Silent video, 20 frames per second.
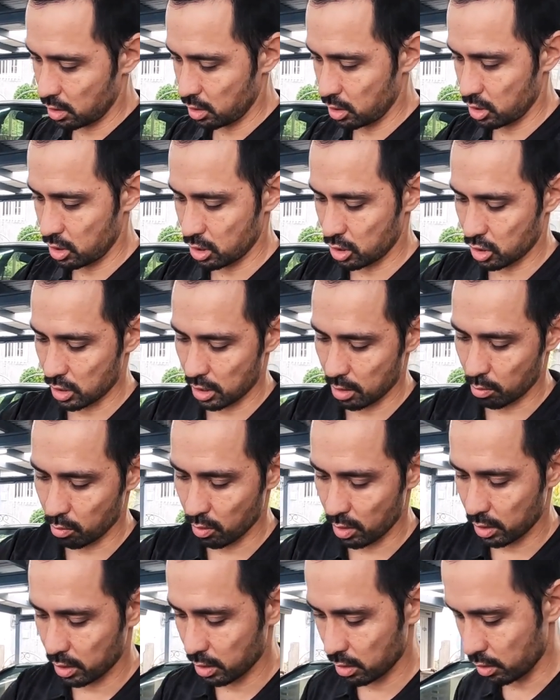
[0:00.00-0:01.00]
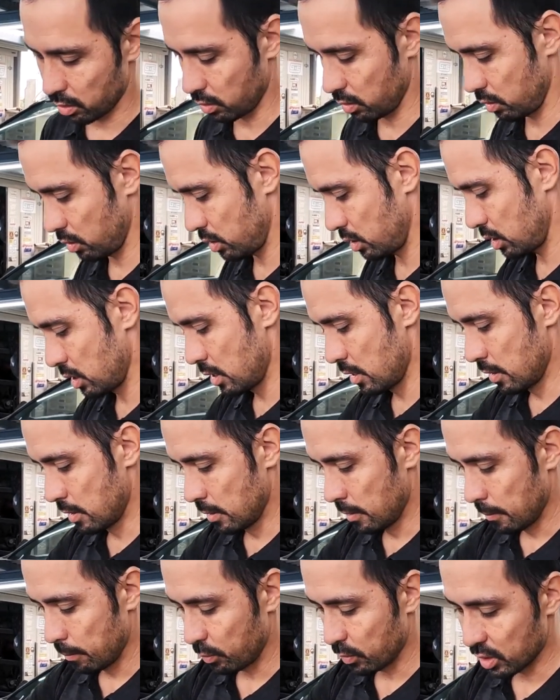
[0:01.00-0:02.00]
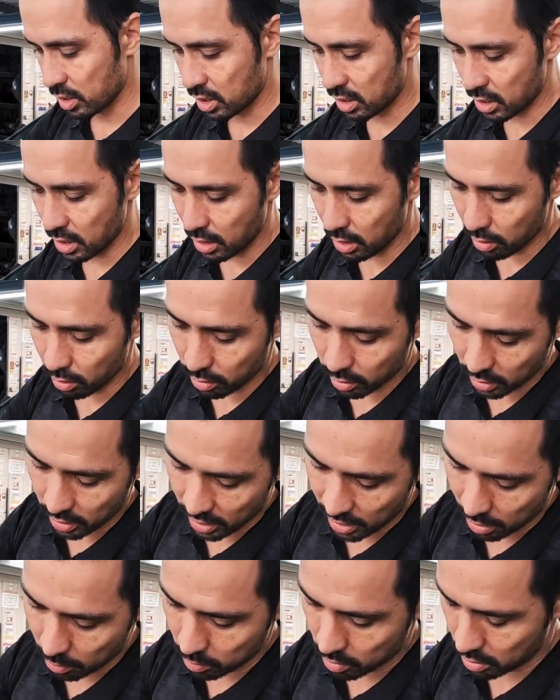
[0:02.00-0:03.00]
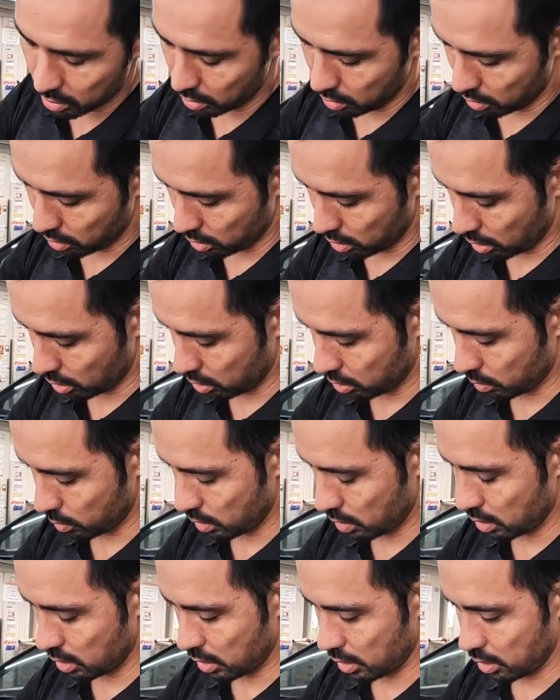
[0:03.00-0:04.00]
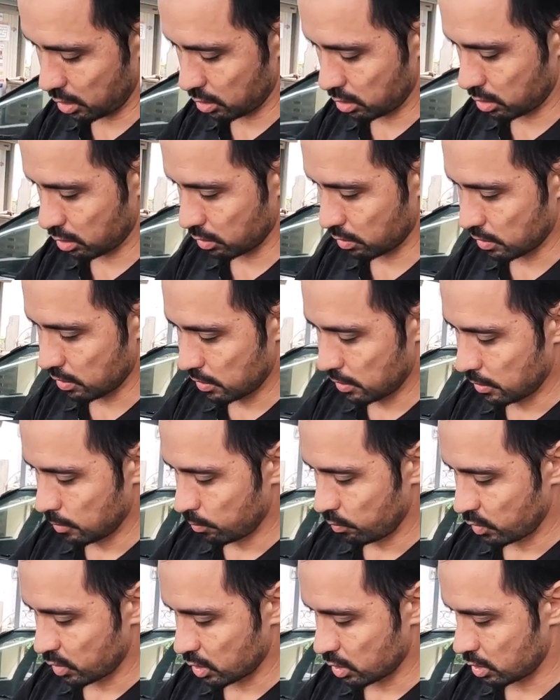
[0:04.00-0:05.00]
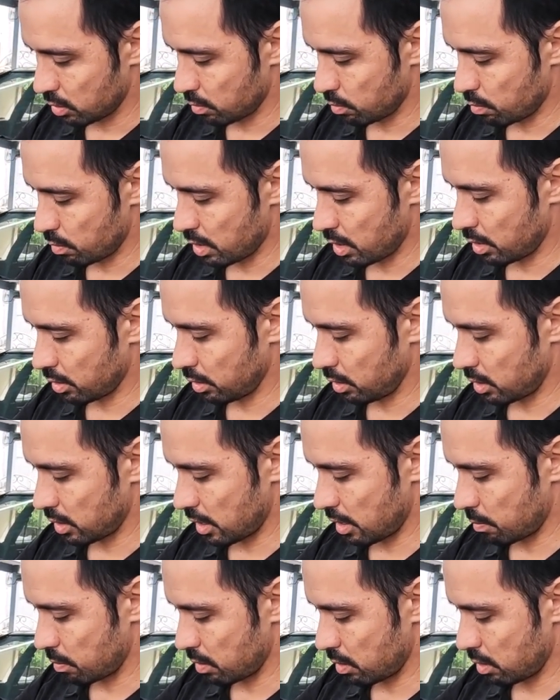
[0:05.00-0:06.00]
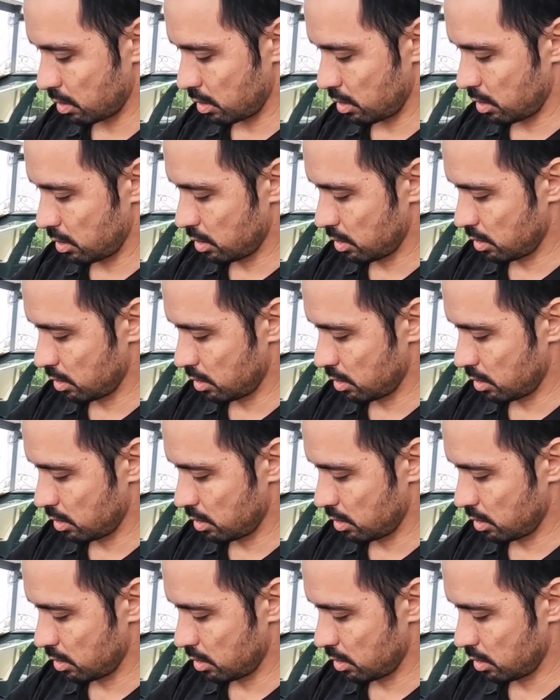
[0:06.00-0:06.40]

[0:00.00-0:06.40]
You're just trying to break it loose. The seal, the cam seal is also in there, so just barely tapping it.